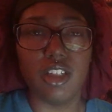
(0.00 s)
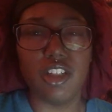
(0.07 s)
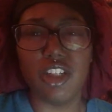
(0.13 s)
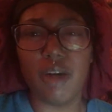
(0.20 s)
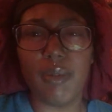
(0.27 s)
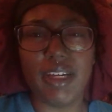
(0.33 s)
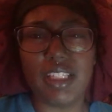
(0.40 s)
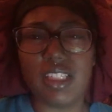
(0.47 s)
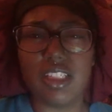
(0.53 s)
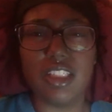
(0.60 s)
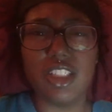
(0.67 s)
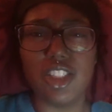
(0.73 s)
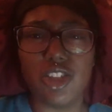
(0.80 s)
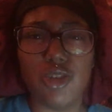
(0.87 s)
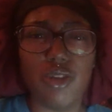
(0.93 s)
you know
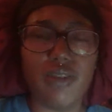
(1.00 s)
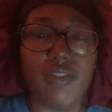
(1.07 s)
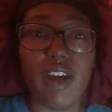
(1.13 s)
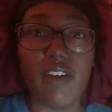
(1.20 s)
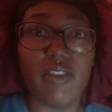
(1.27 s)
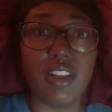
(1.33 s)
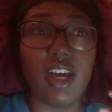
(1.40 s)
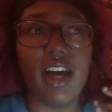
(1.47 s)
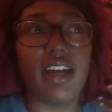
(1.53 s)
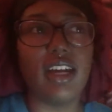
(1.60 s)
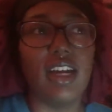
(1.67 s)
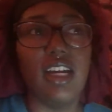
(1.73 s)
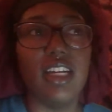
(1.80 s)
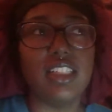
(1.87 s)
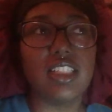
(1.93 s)
basically just do a favor like
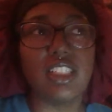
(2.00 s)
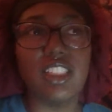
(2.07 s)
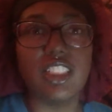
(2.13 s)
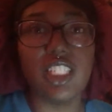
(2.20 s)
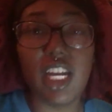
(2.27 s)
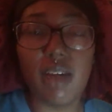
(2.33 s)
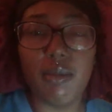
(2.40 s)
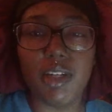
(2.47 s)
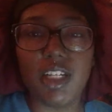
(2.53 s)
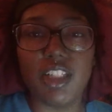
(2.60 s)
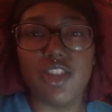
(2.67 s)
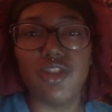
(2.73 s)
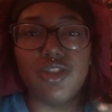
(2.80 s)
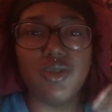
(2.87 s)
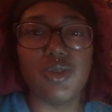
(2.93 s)
it's cliche
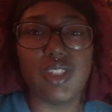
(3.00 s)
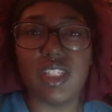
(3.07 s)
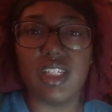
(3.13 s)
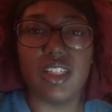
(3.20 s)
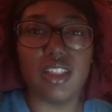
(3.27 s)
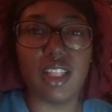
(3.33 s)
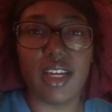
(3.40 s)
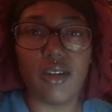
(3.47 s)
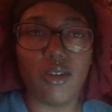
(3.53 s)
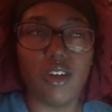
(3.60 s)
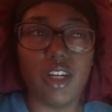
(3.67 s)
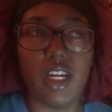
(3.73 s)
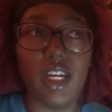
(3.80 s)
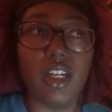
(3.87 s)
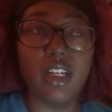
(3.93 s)
because you see it like
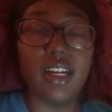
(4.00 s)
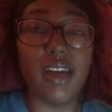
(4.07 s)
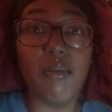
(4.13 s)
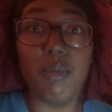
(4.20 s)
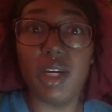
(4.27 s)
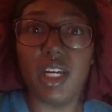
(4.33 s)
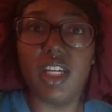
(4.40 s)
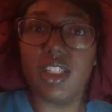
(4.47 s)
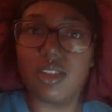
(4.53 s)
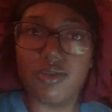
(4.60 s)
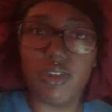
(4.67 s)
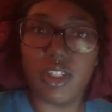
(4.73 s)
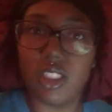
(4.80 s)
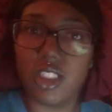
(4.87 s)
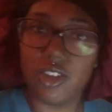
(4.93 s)
on the internet but it's
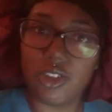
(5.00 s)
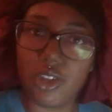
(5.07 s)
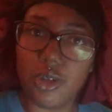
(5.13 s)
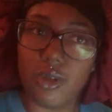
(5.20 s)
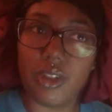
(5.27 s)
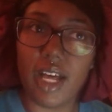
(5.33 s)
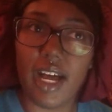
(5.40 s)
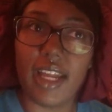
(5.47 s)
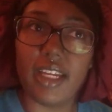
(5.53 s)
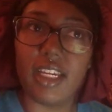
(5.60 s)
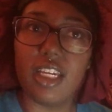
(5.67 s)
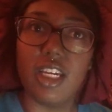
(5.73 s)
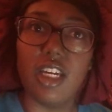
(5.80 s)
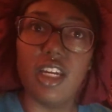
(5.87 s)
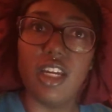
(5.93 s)
really true like
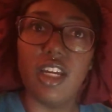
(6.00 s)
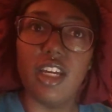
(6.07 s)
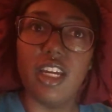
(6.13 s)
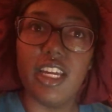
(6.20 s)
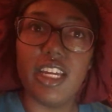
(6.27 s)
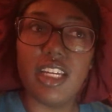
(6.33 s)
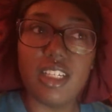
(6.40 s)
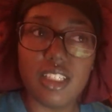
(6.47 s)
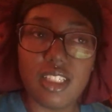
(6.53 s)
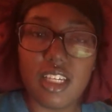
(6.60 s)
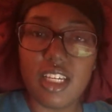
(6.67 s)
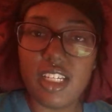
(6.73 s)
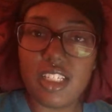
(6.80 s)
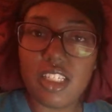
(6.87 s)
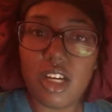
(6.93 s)
it
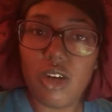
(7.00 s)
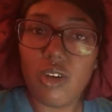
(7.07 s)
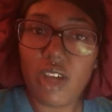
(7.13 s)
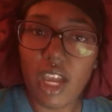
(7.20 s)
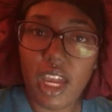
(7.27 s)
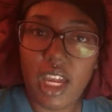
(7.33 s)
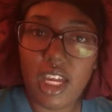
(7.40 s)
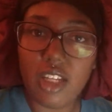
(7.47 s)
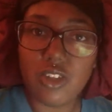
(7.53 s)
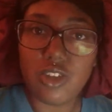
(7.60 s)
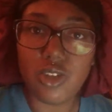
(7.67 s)
it's okay